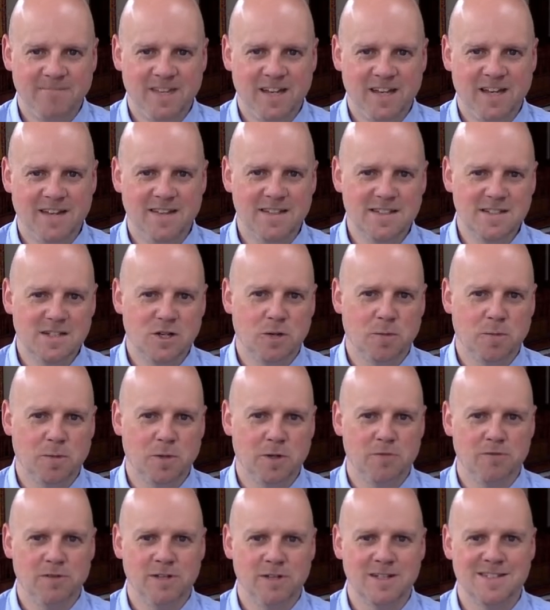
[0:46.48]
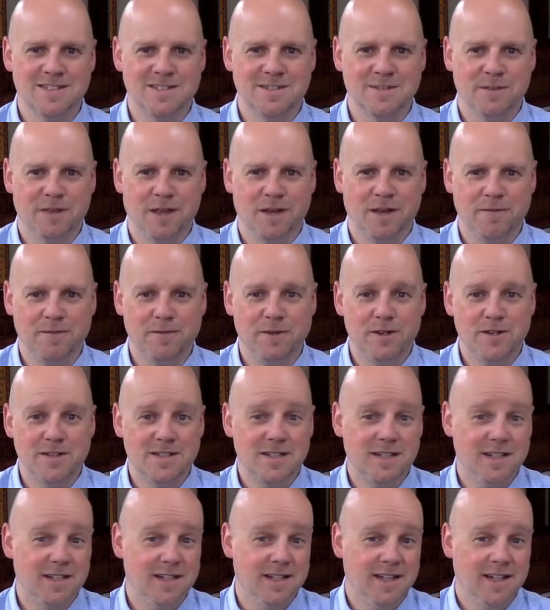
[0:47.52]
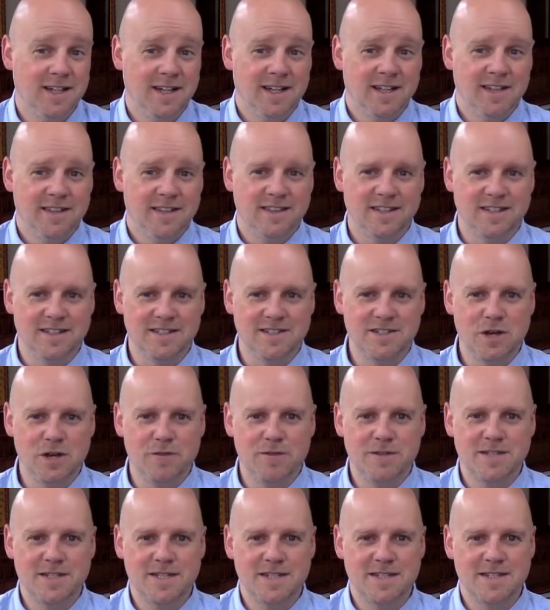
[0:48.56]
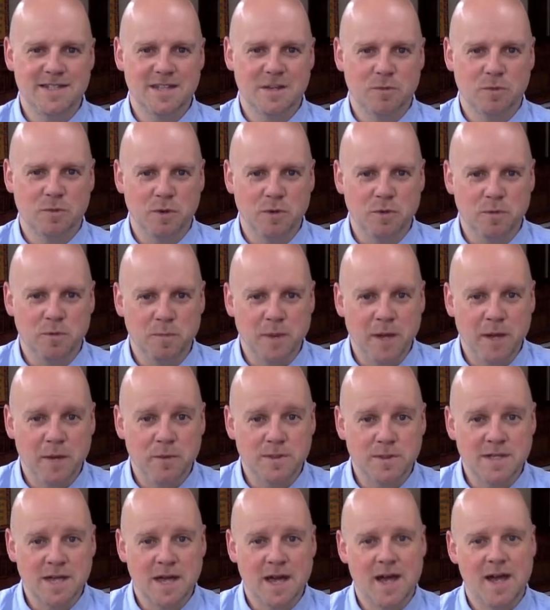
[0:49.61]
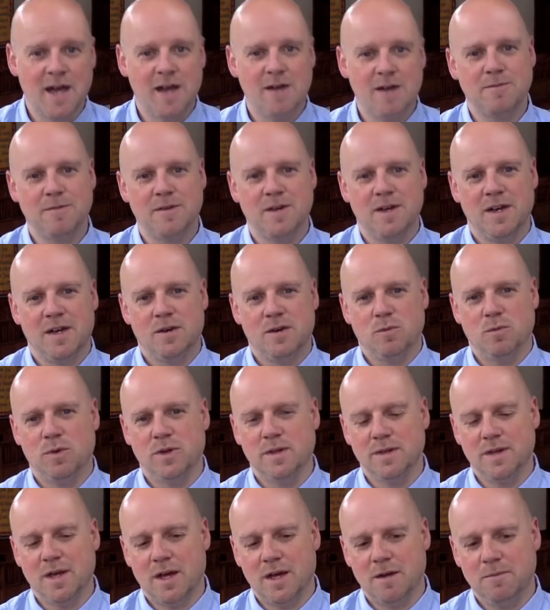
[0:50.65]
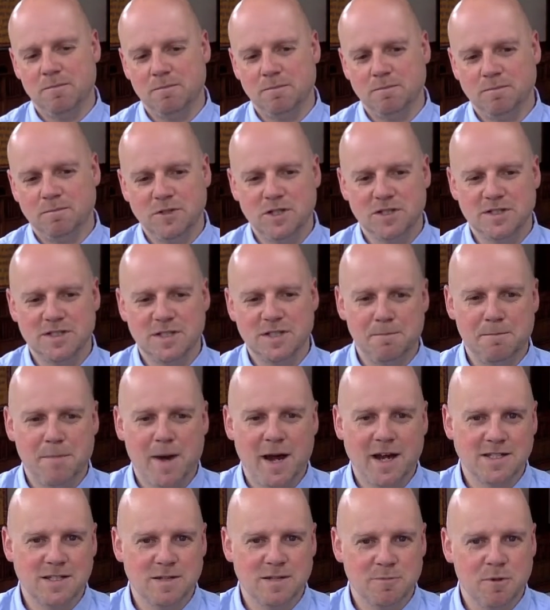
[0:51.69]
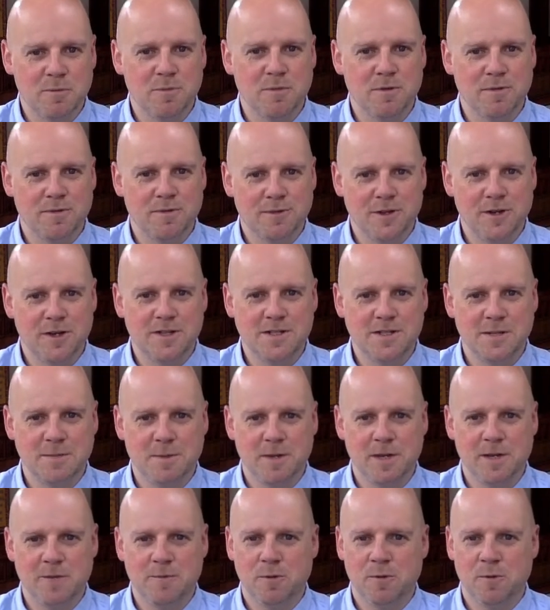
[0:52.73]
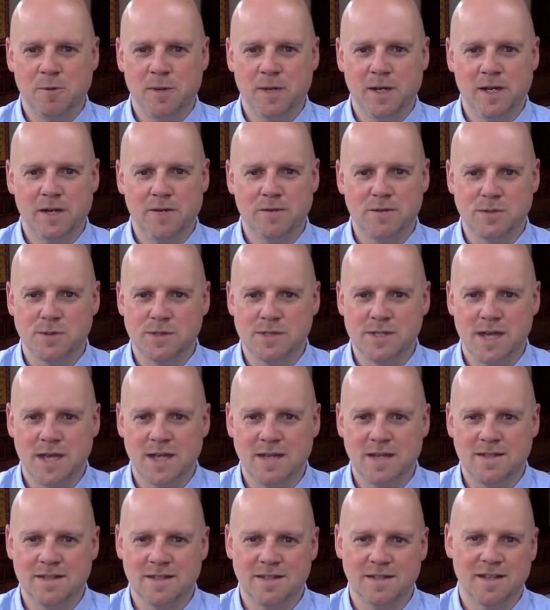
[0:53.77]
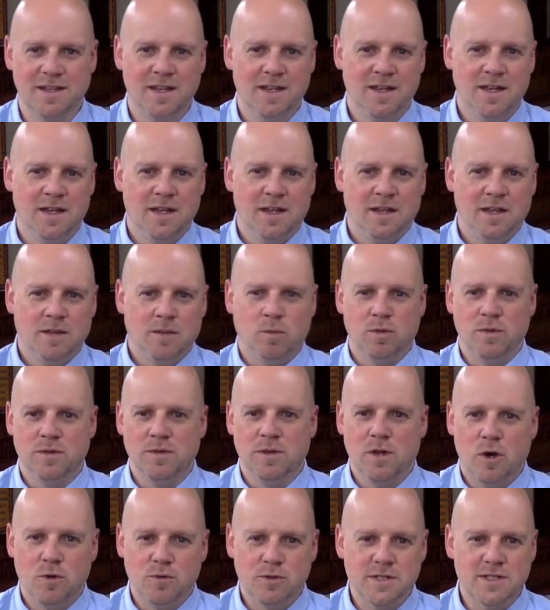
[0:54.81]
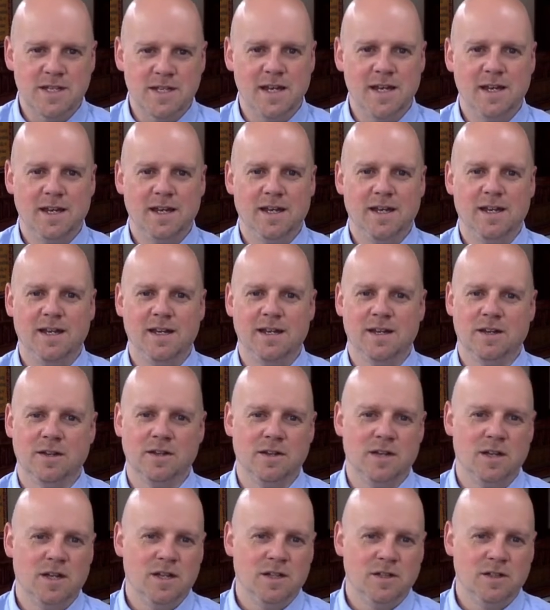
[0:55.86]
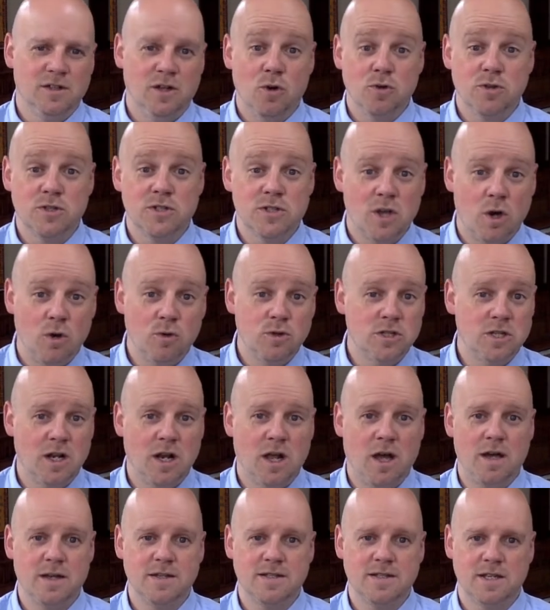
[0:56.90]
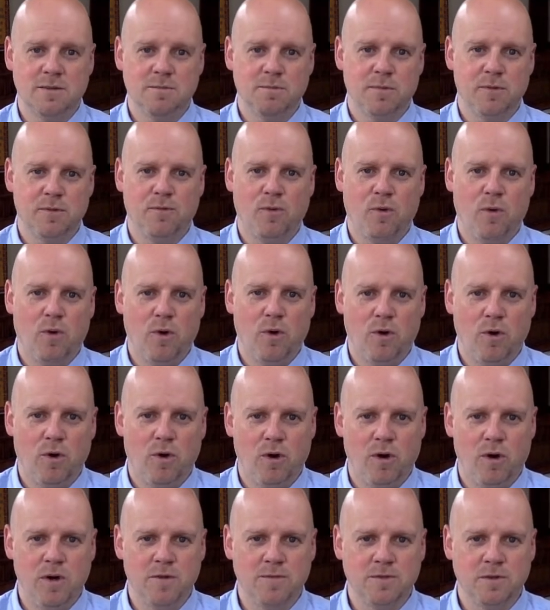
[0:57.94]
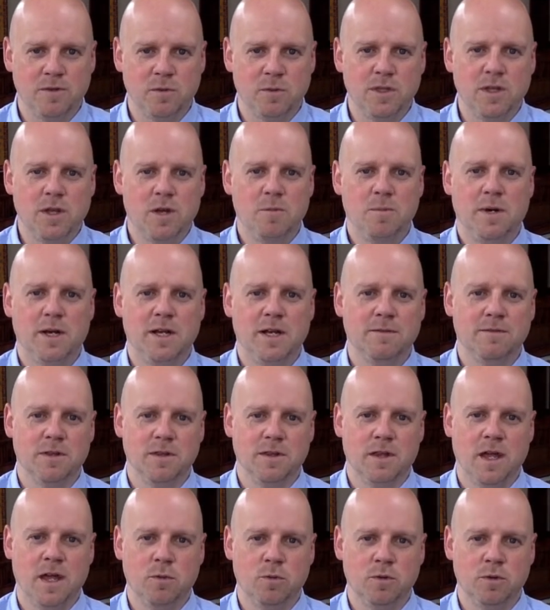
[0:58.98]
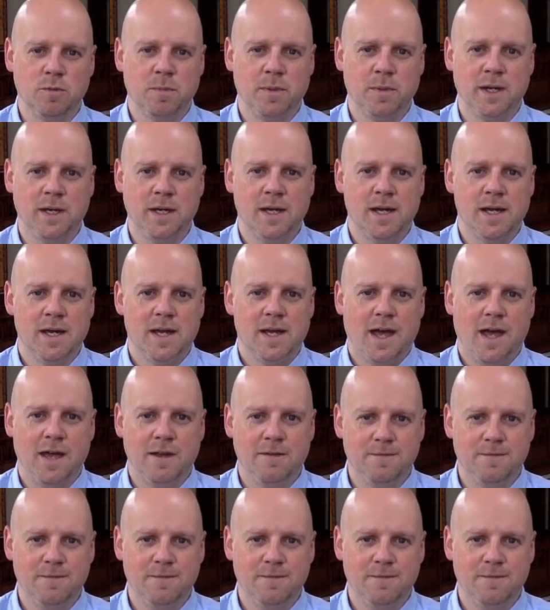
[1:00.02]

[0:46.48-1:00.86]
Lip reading: And there's a couple of reasons for that. Firstly, the services that we would be able to have with just a maximum of 30 people being able to attend, and with no singing and no socialising before or after, we don't believe that they would be a